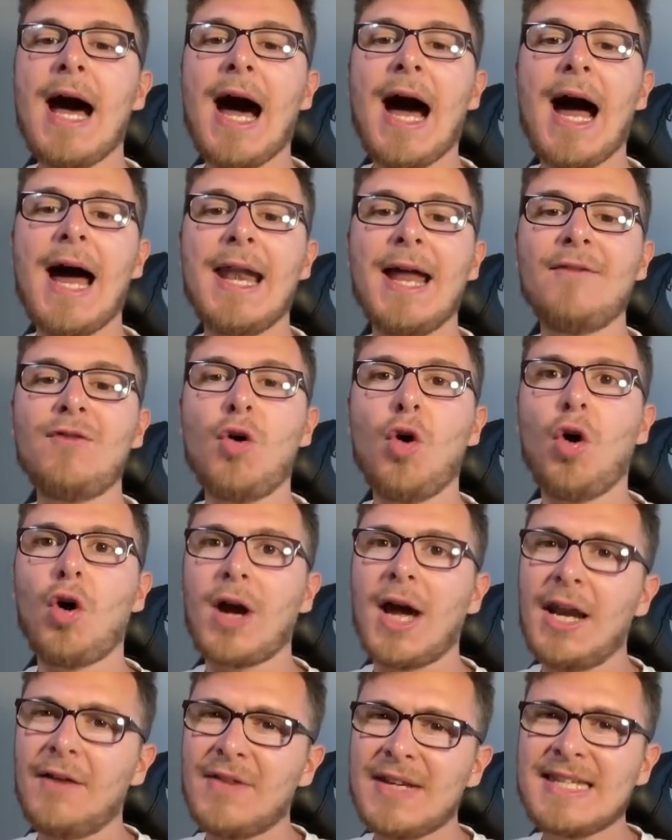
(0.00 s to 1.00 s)
And I've got
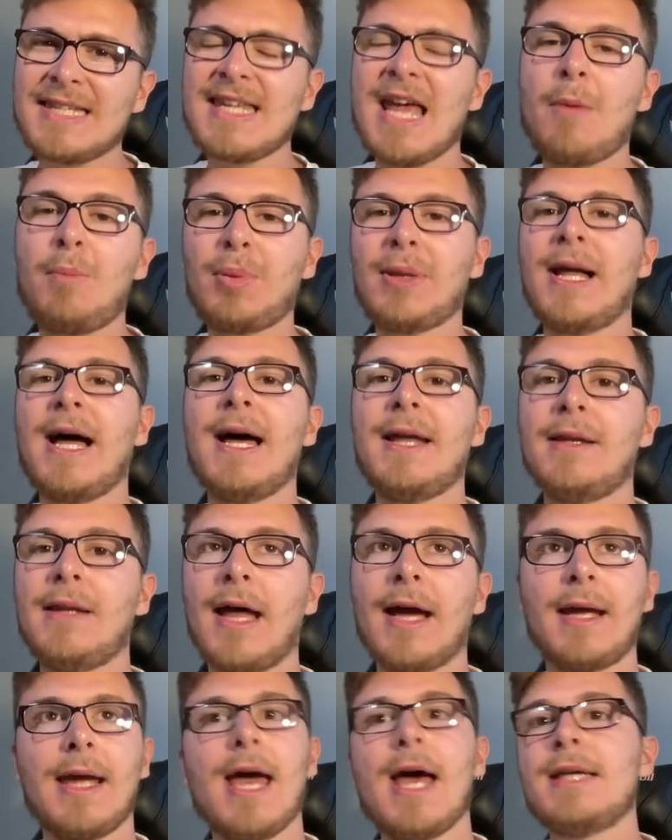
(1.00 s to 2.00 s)
kind of a set plan,
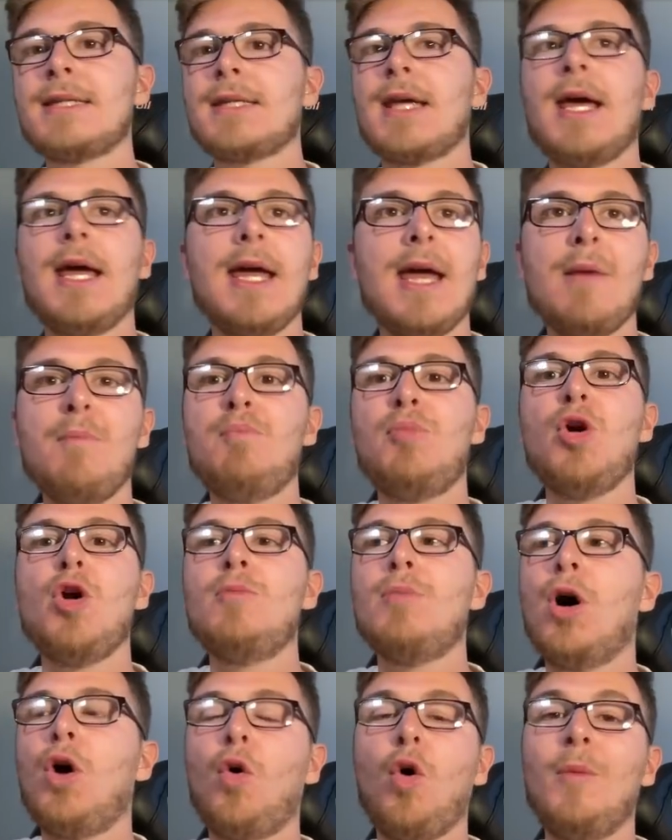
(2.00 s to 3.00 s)
like Eze,
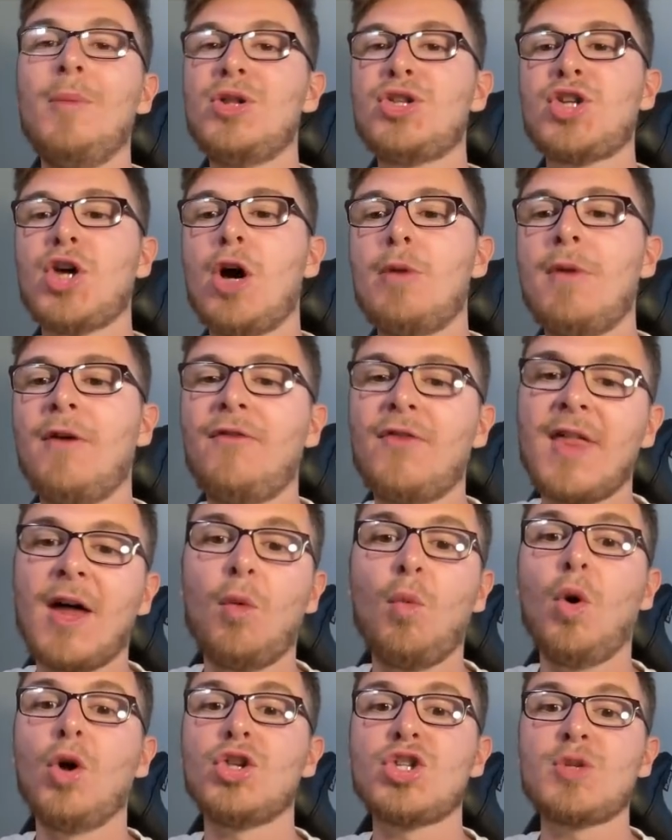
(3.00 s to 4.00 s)
Mbeumo, or Mitoma for
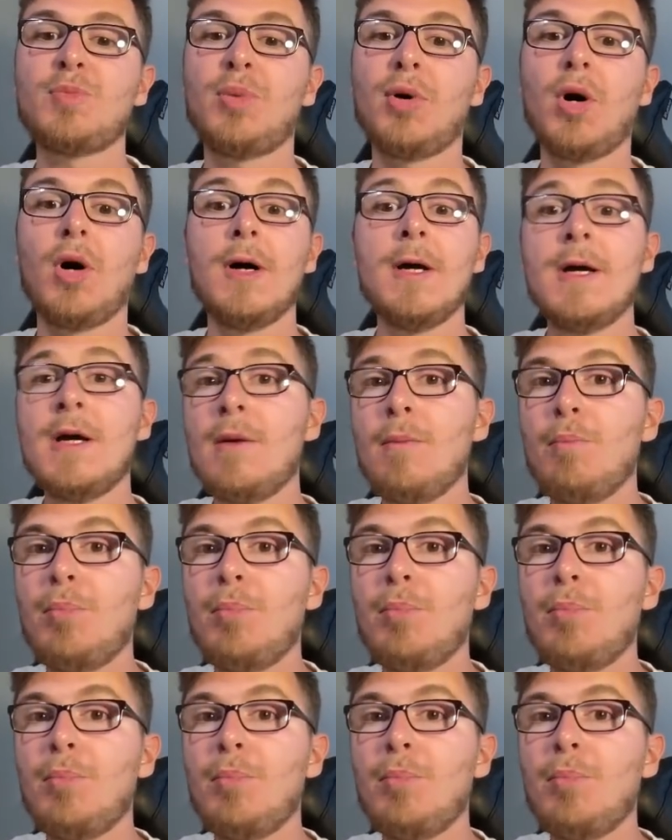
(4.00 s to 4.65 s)
that one spot.